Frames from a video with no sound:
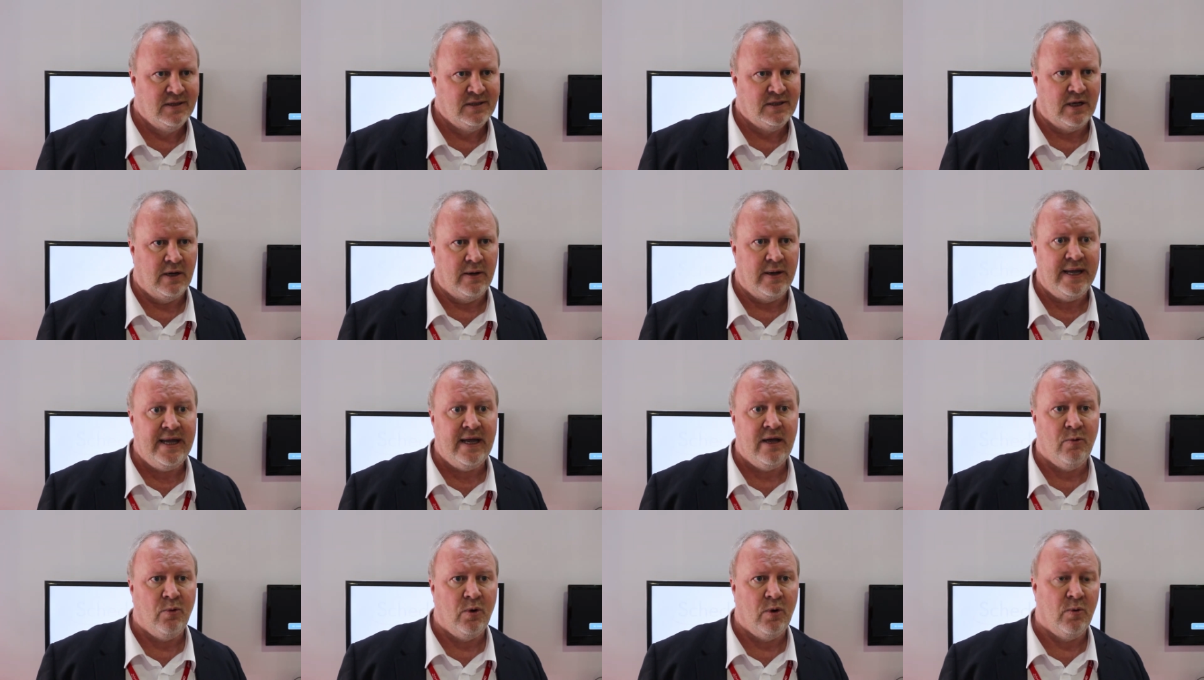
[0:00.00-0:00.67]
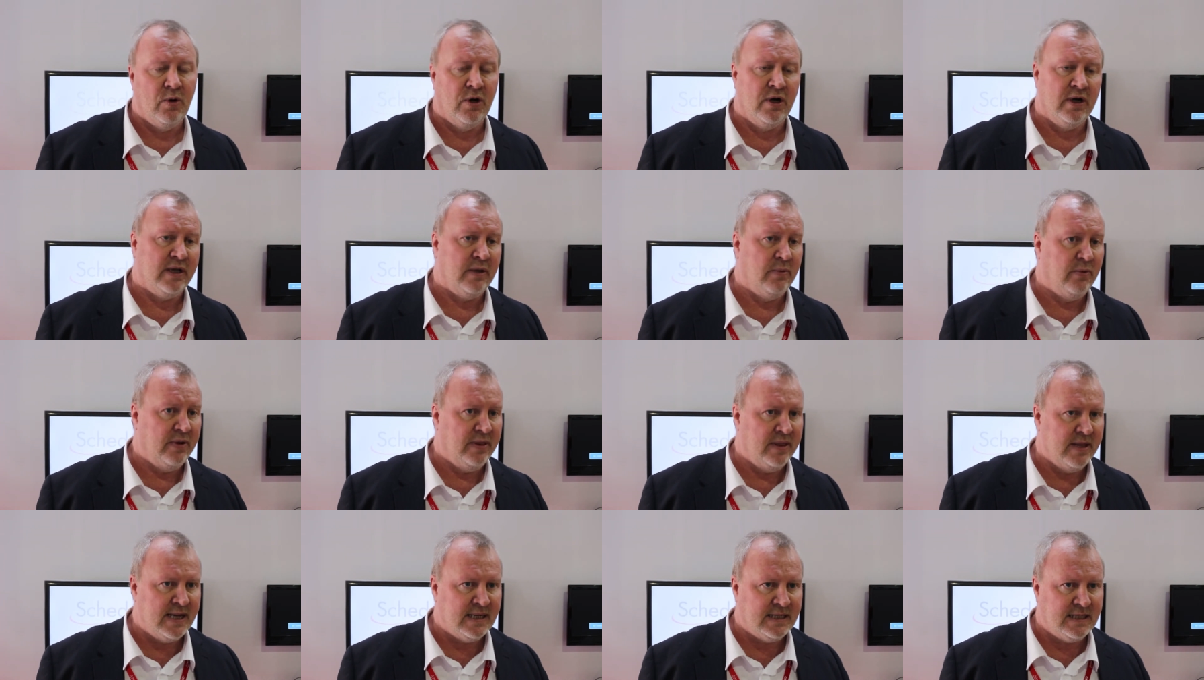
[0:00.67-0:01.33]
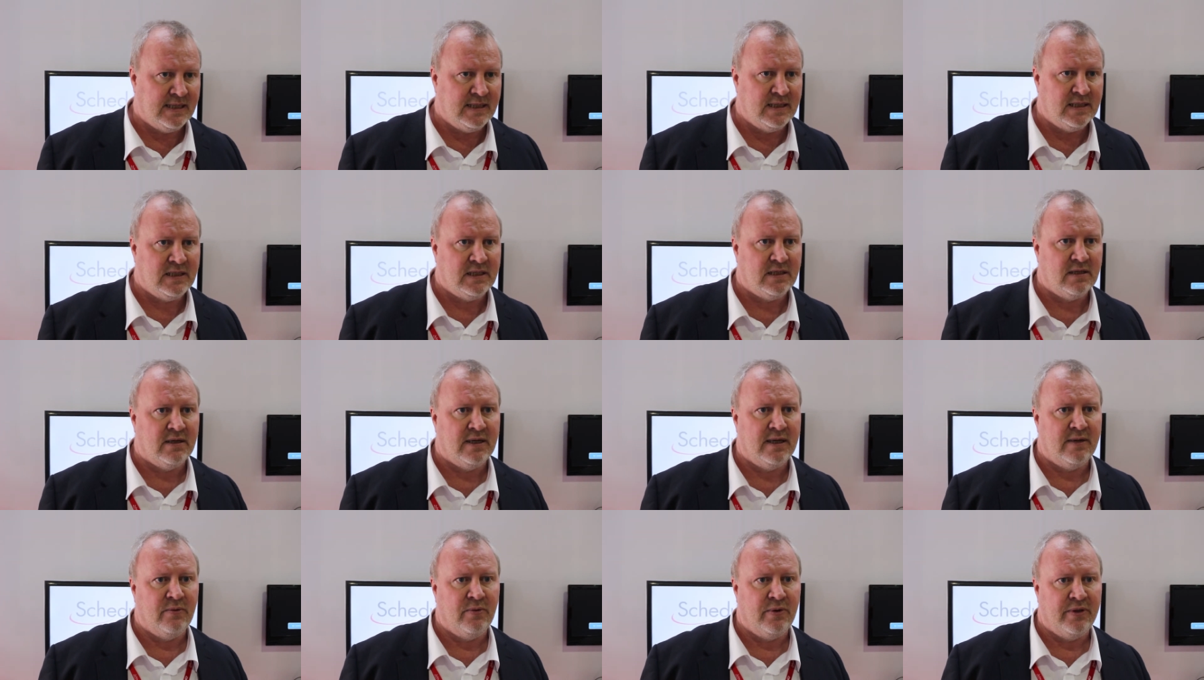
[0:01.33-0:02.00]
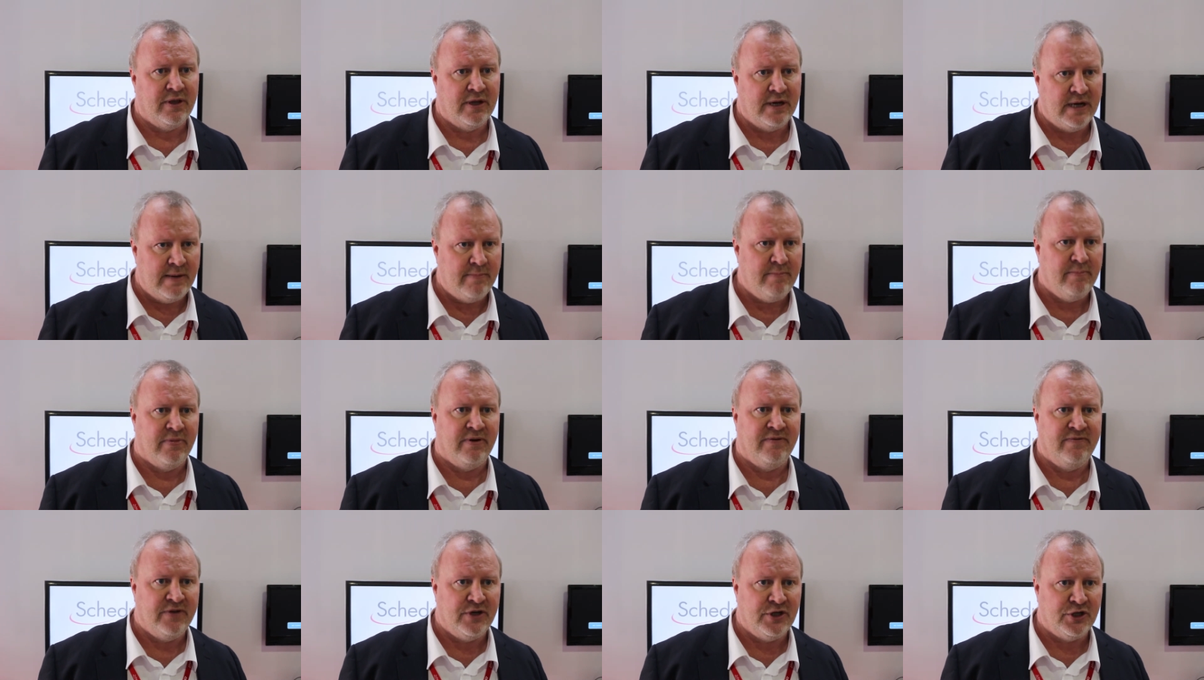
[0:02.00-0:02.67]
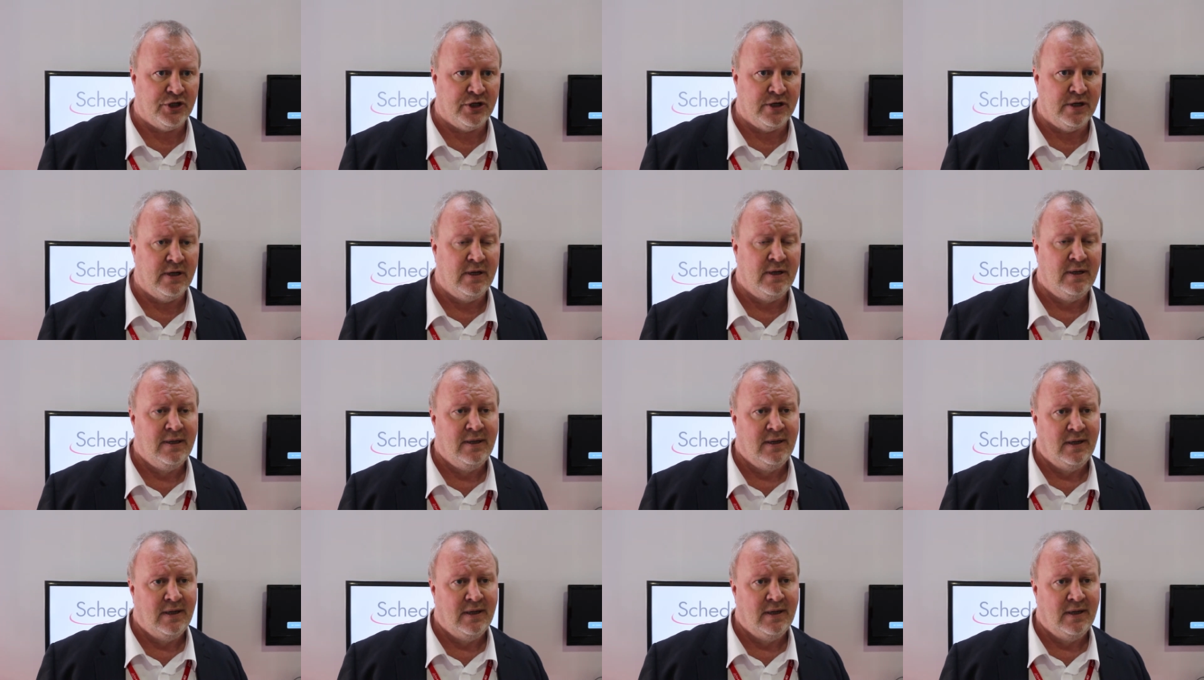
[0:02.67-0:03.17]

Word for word: So here we're working with Net Insight, with a Nimbra Vision